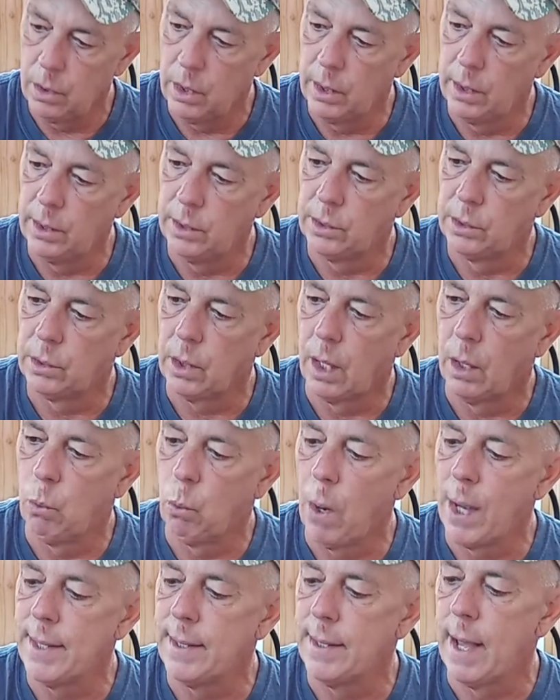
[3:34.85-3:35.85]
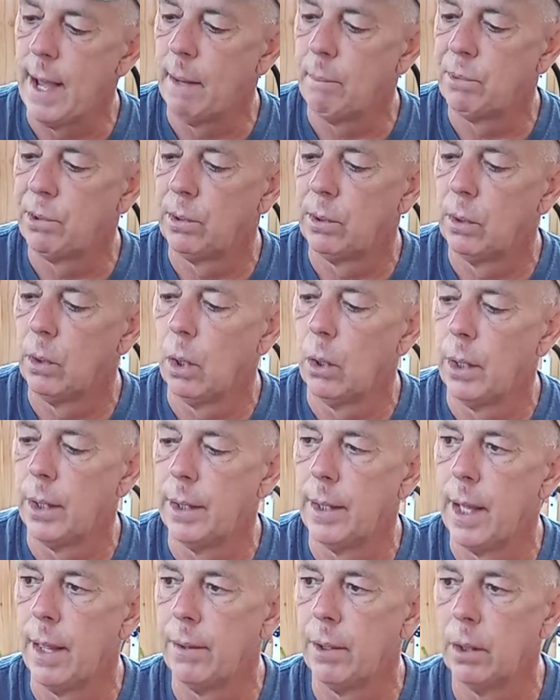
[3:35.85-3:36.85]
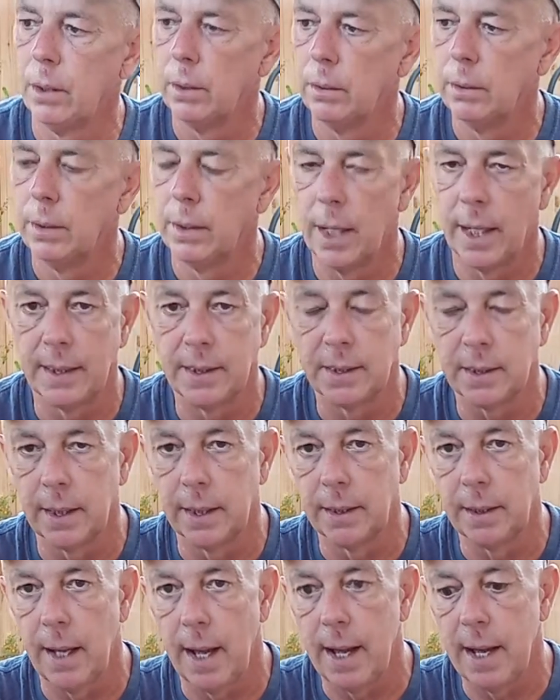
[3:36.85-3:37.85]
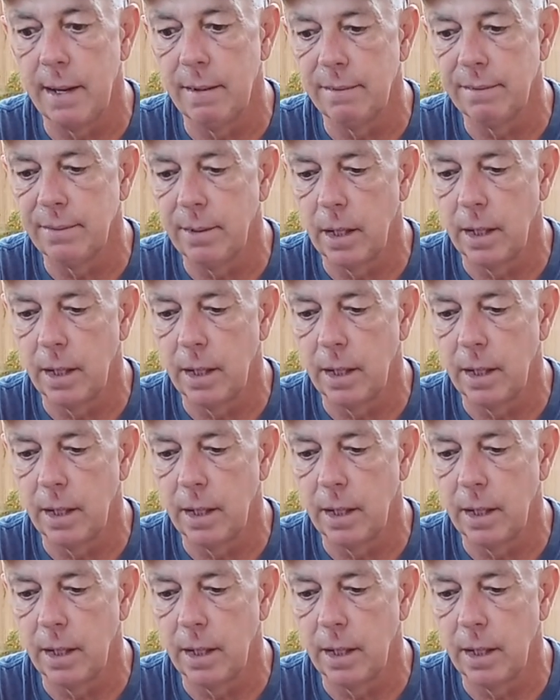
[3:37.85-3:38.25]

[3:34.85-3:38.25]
these uh, wet naps are another nice thing to have.